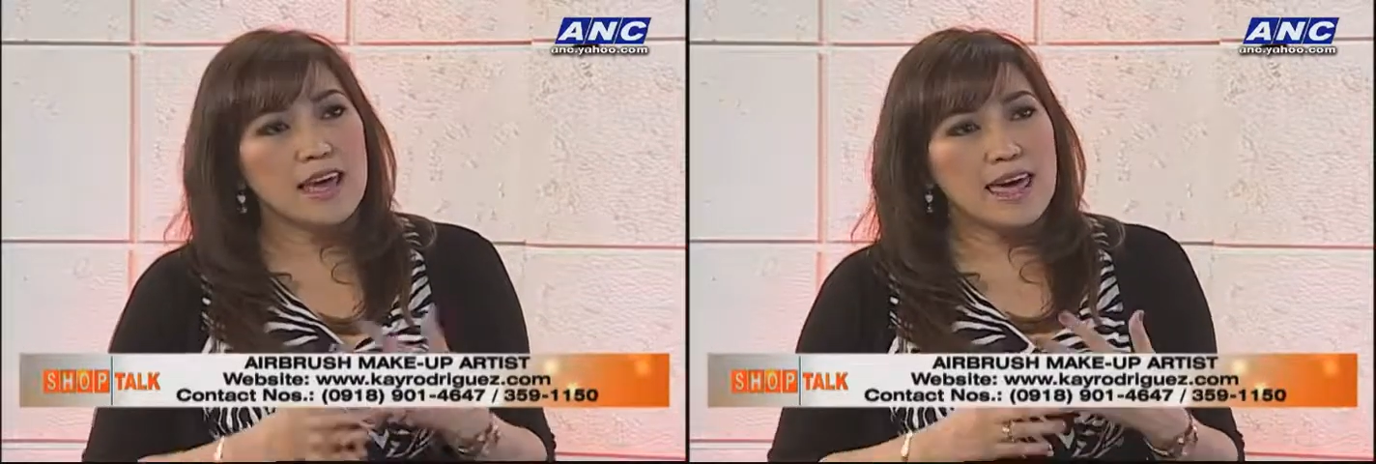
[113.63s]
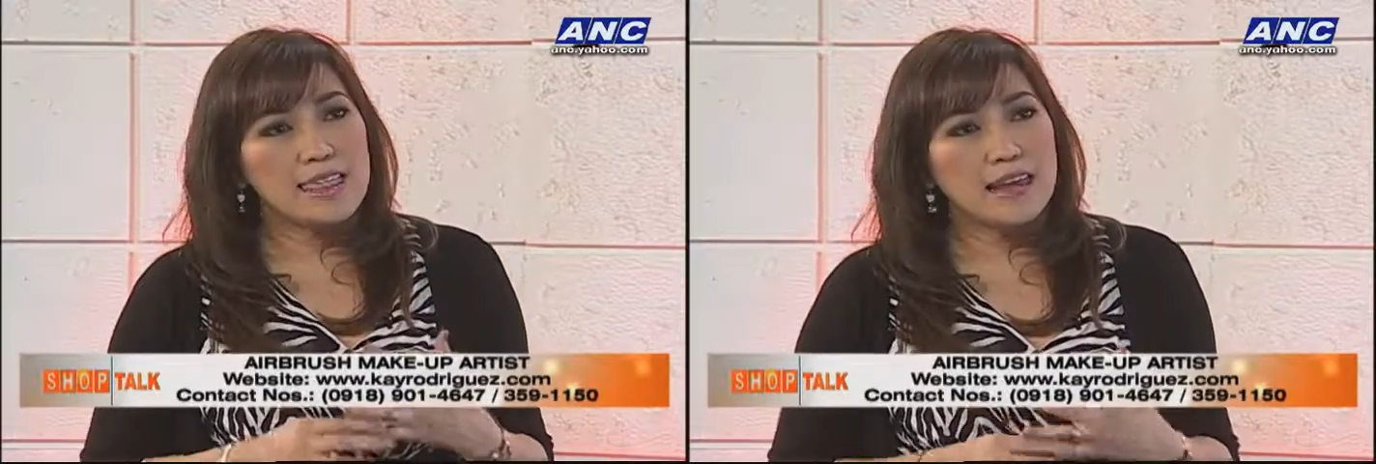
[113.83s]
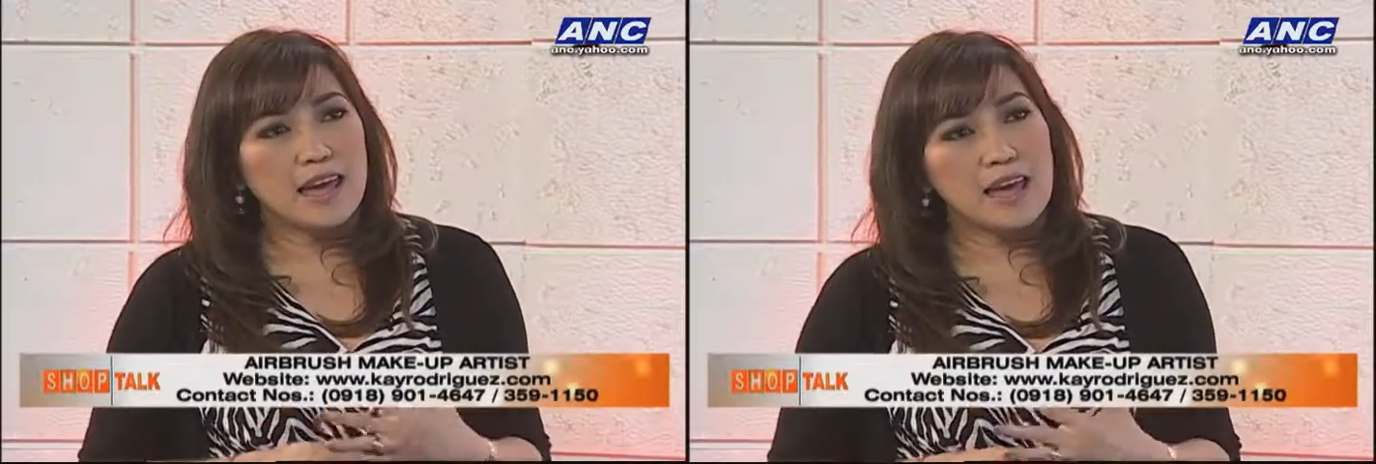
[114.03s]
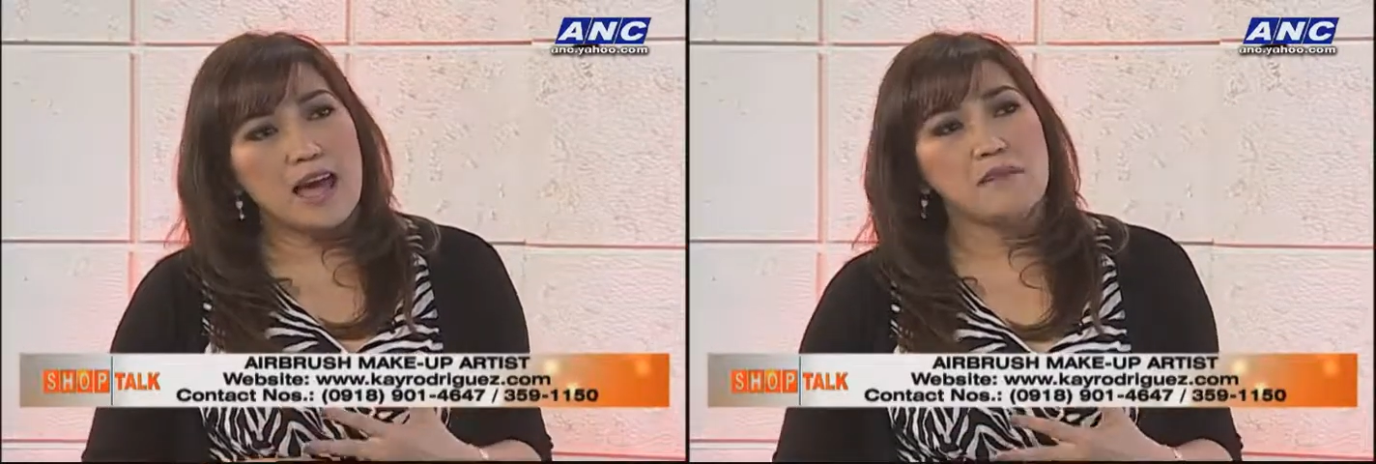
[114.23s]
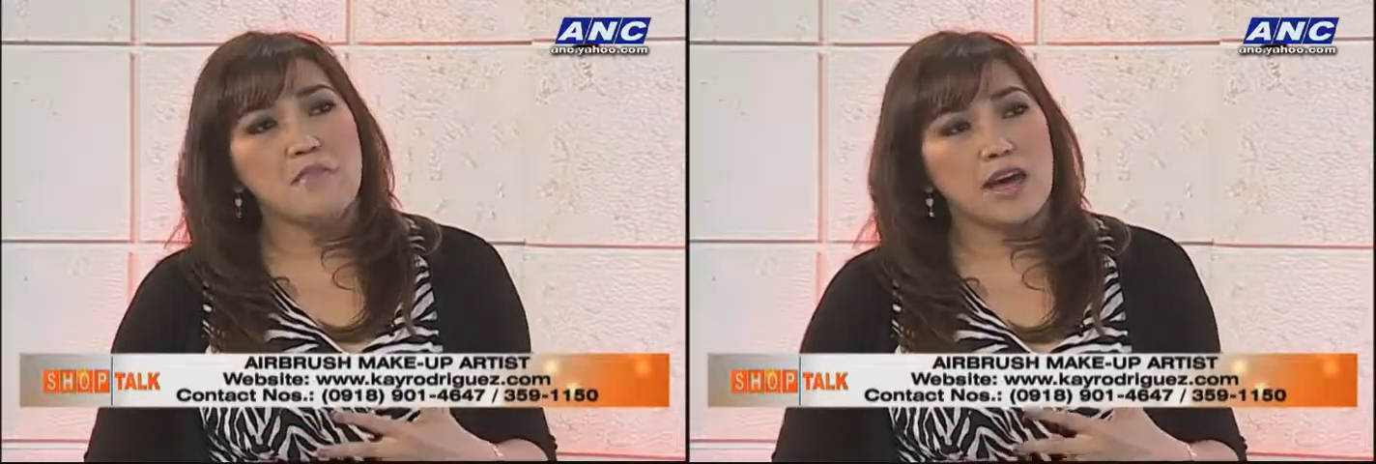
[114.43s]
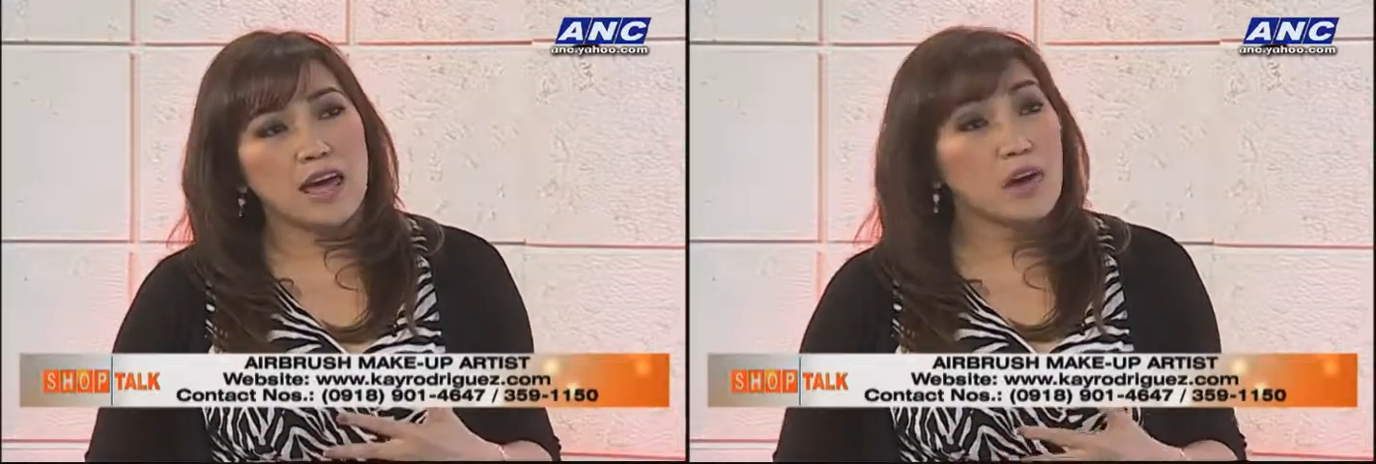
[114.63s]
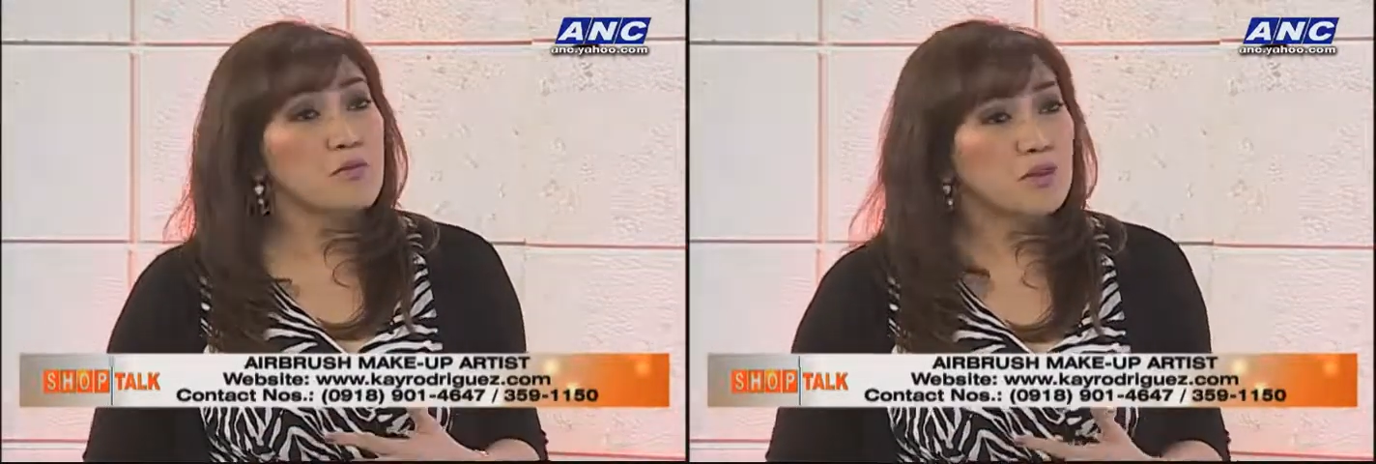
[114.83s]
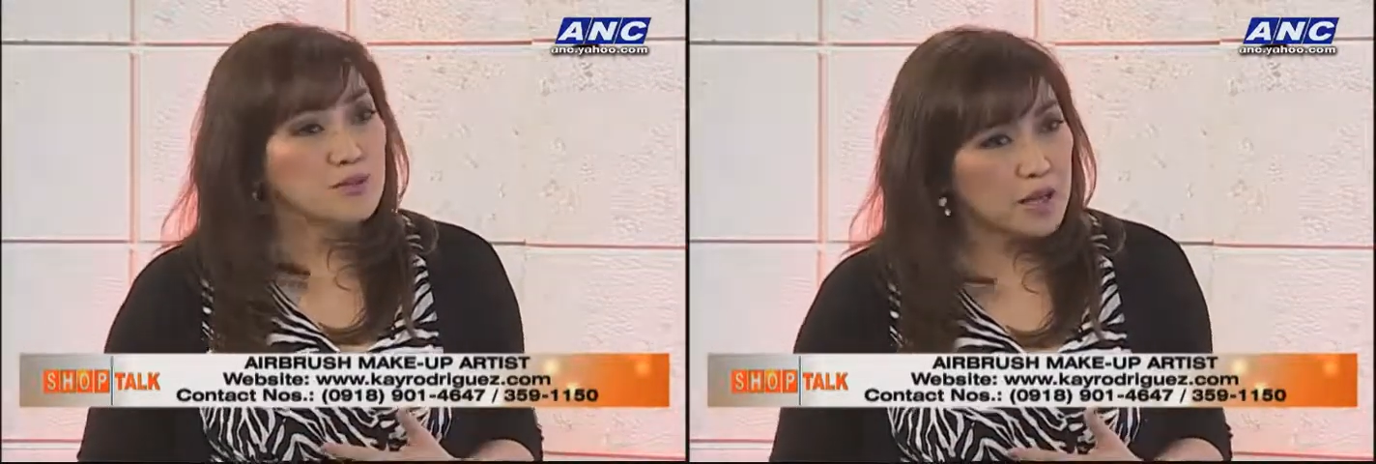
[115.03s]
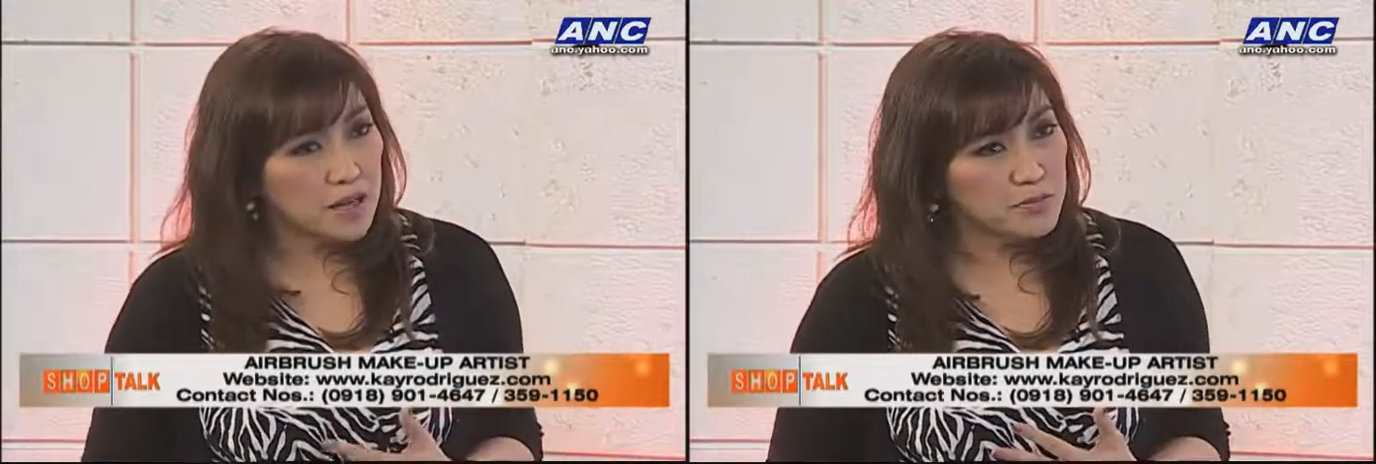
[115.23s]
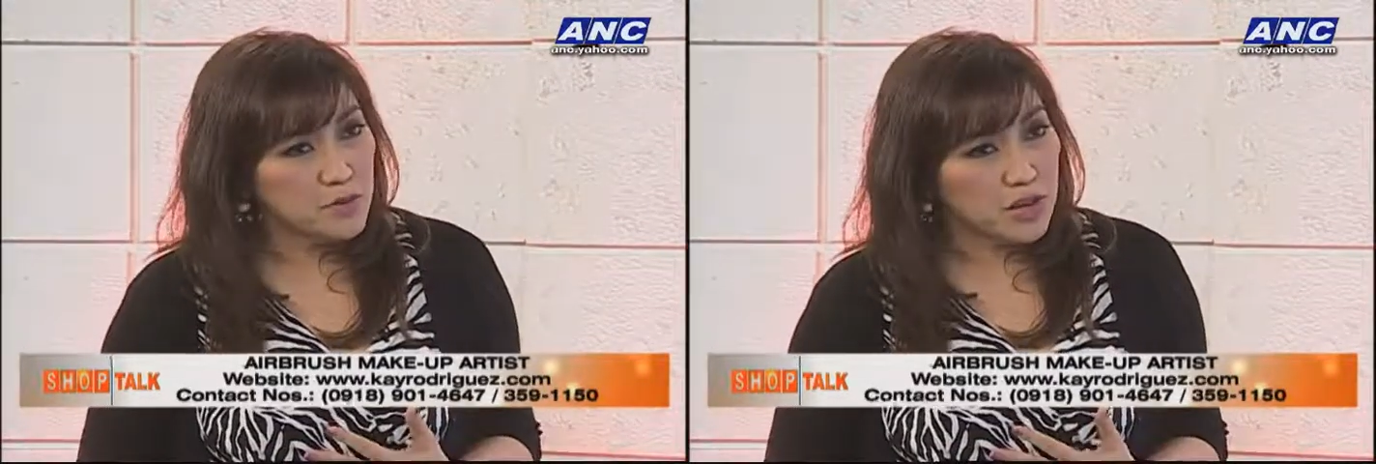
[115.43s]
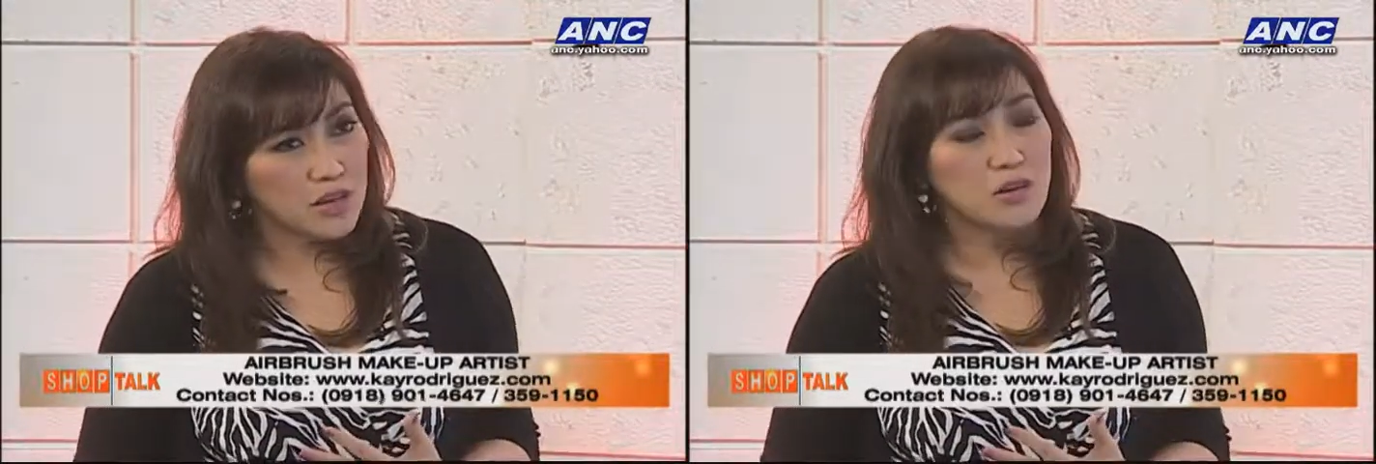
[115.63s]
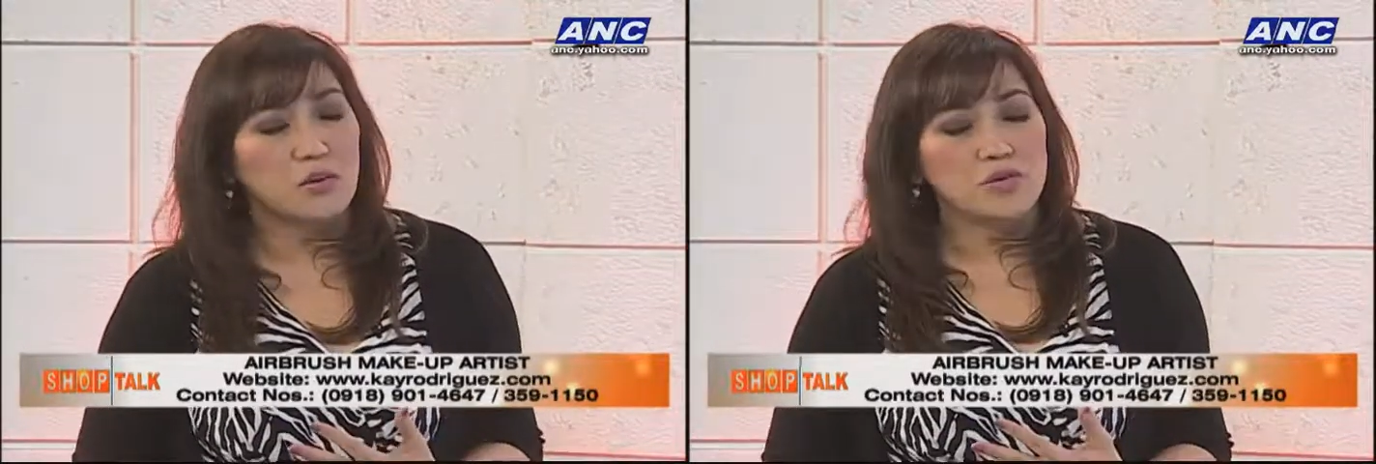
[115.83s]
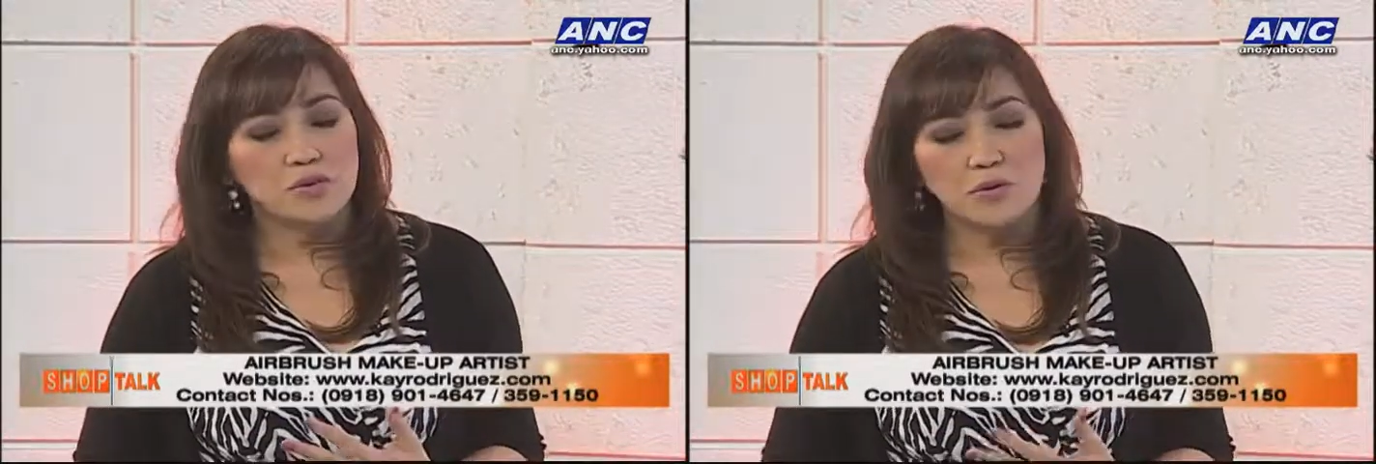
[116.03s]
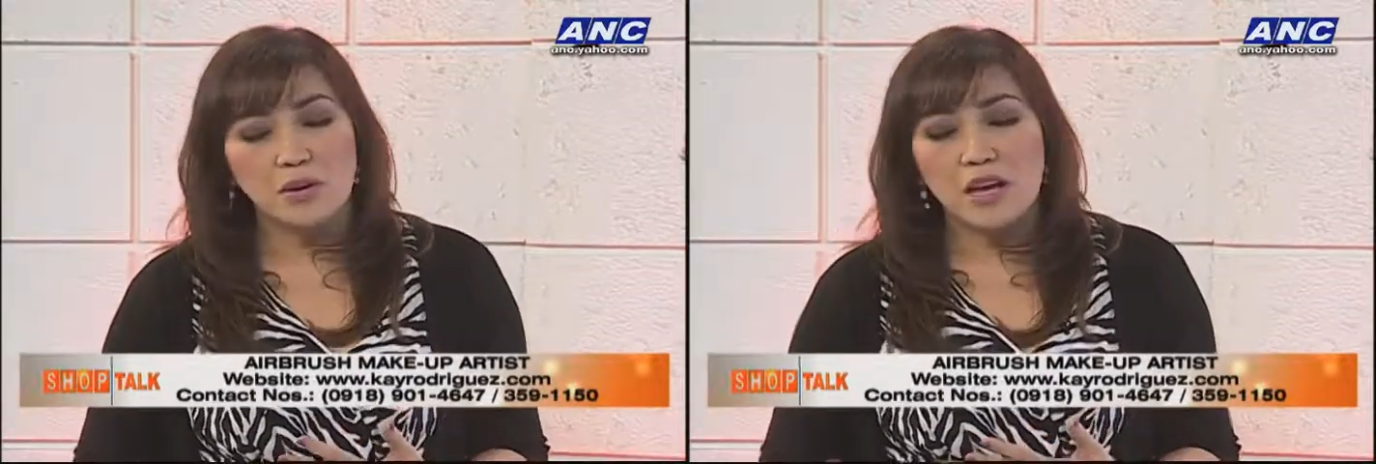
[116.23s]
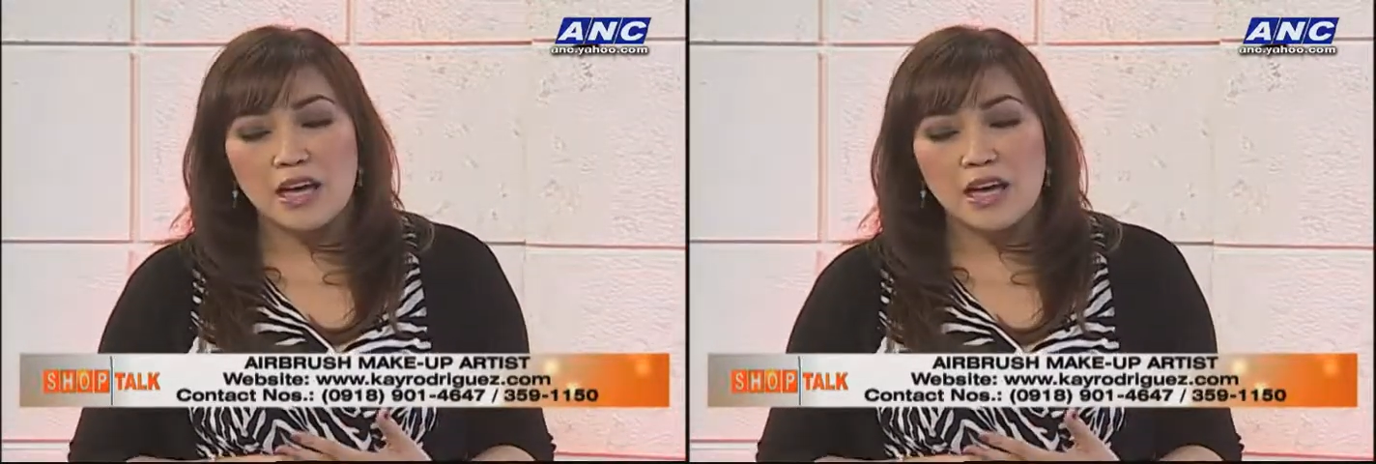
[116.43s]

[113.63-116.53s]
and then I had my airbrush makeup training also,